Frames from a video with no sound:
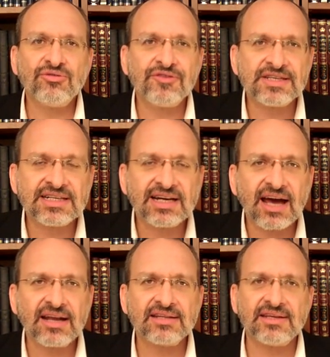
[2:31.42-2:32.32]
to
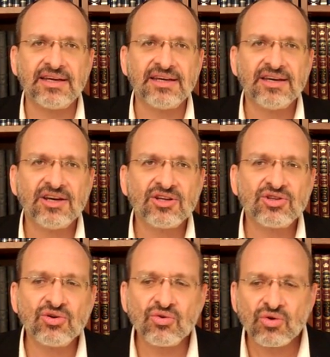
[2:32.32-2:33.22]
physicality,
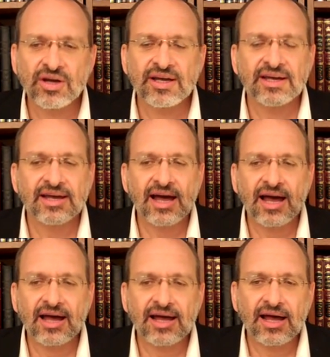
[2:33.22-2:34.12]
to
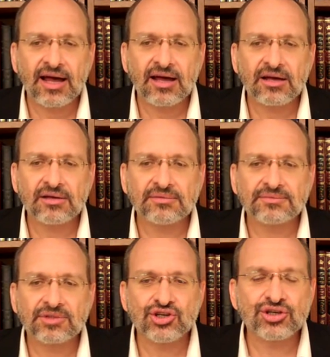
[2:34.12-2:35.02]
uh,
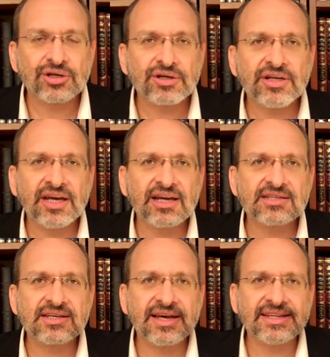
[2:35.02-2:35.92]

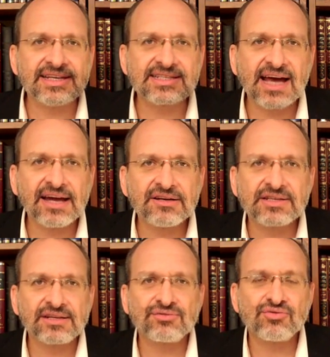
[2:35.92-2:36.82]
yearnings and
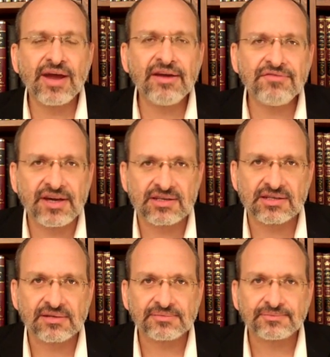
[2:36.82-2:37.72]
desires and
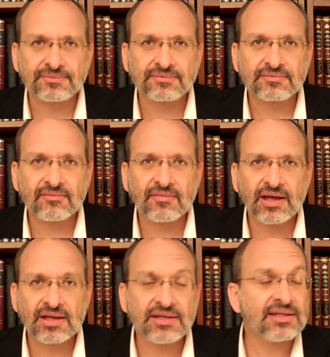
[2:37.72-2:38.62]
cravings
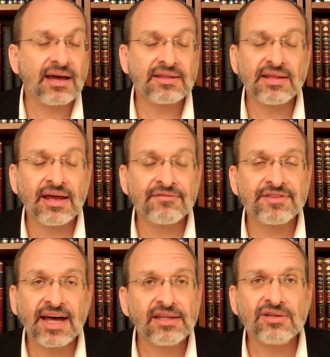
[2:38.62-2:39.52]
that
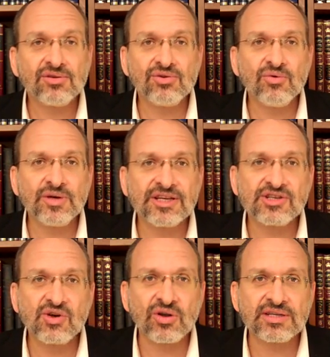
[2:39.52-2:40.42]
have nothing to do with
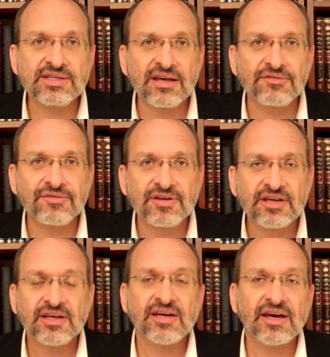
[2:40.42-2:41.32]
the soul
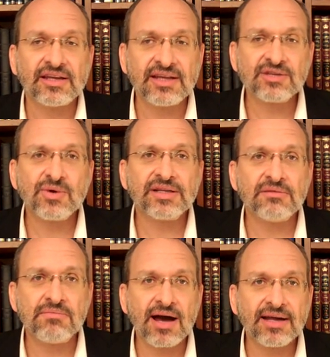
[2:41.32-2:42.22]
itself. And that's why
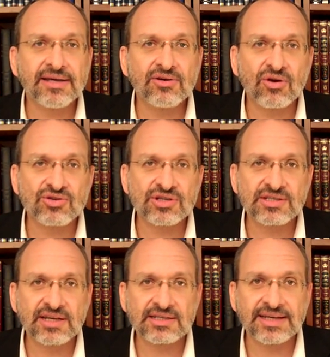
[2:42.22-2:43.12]
the body
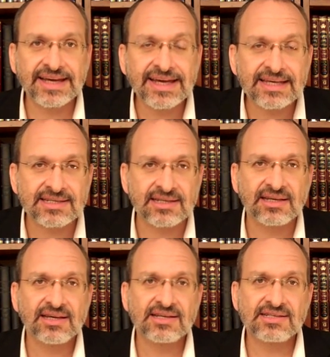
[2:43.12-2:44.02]
consciousness
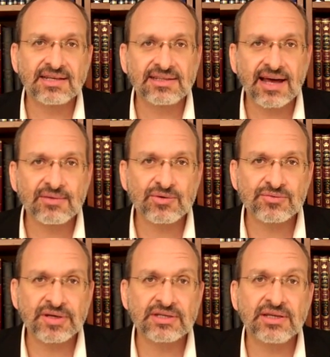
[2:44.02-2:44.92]
is Satan,
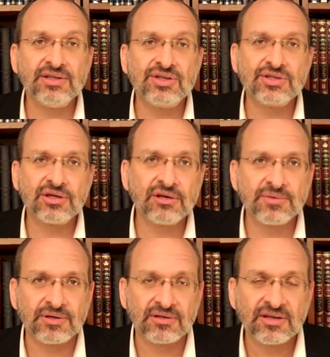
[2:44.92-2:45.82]
which means the
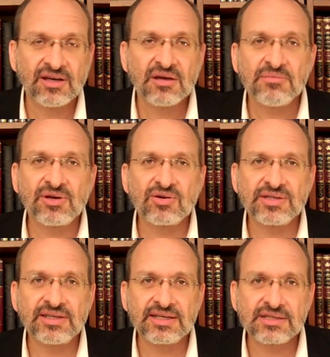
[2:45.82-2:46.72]
disturber,
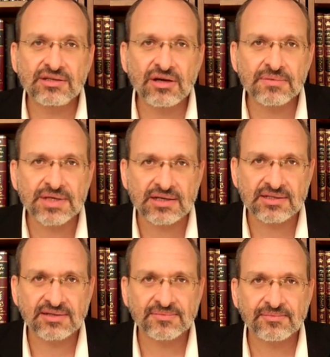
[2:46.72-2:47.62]
because it disturbs
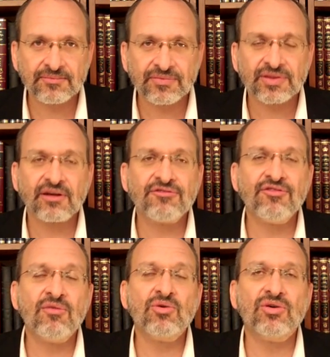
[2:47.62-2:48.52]
us
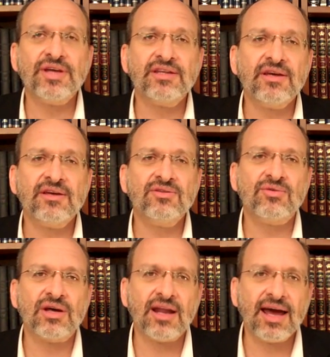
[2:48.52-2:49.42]
from connecting
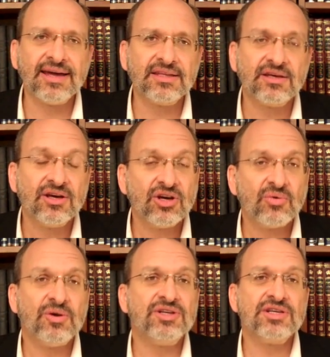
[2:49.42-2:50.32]
to the light,
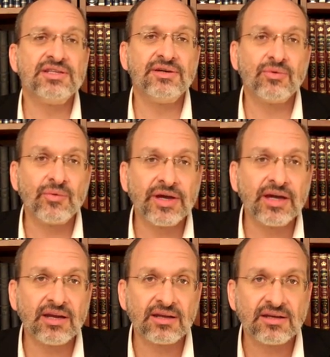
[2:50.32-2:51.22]
which is the
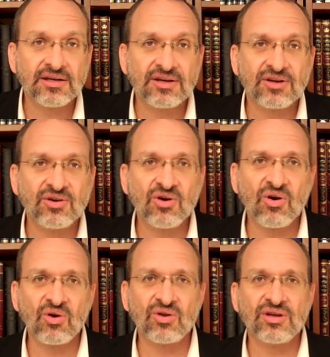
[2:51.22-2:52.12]
real
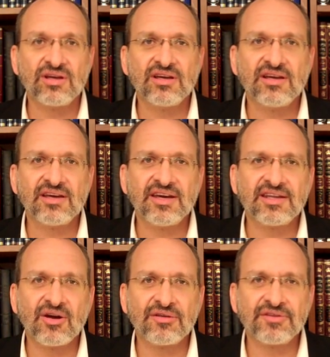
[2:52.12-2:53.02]
goal
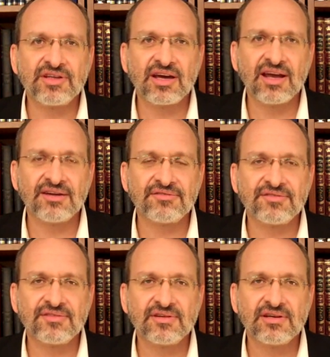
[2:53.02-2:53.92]
in our everyday
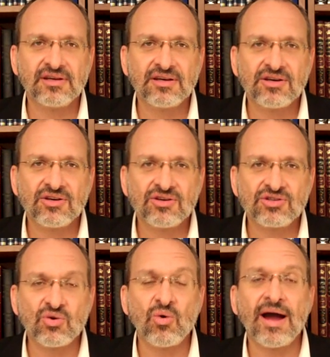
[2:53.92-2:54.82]
life.
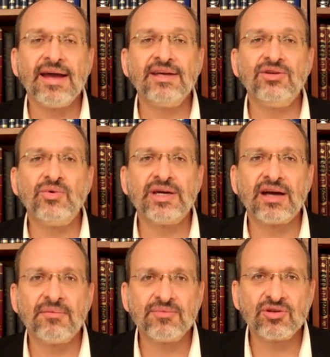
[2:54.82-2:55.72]
So why do we
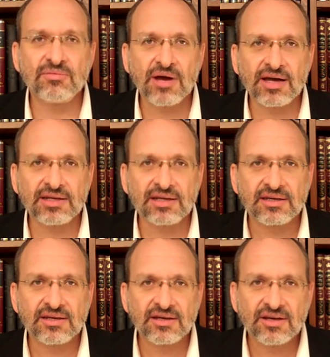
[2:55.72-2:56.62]
come to the body?
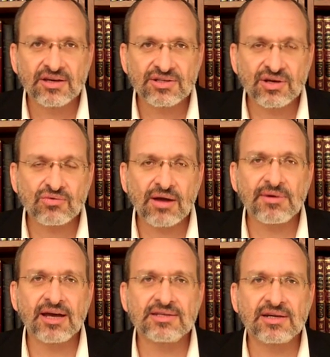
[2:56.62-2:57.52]
So
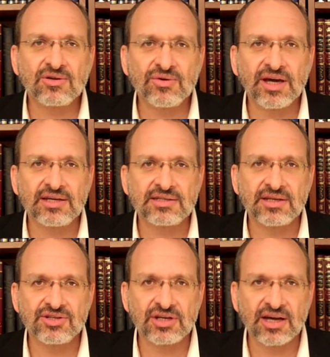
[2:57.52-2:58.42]
Rabbi Isaac Luria
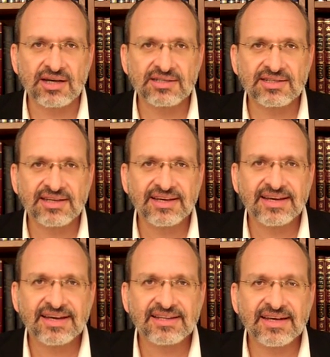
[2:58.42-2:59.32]
is teaching us
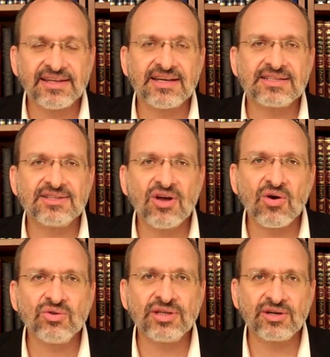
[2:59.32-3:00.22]
that there is
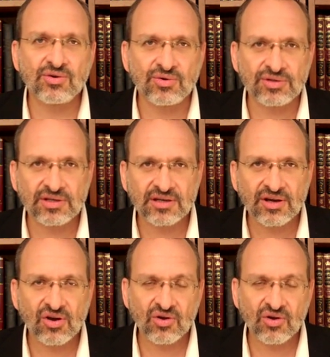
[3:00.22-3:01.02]
no tikkun,